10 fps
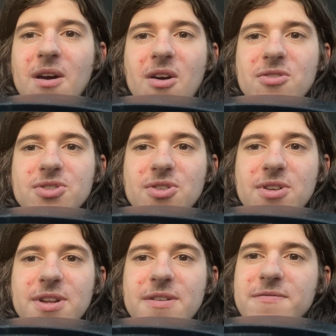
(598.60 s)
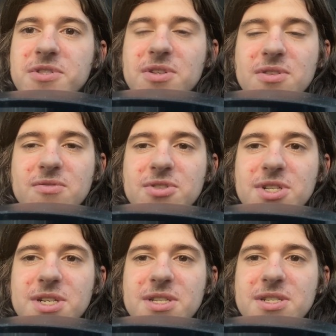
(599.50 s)
alternative
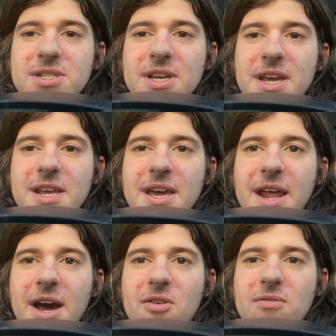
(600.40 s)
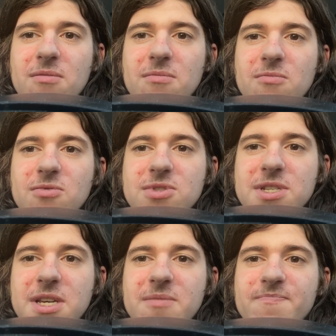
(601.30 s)
solutions to getting it out. We'll
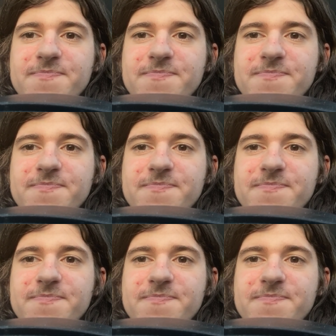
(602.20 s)
see.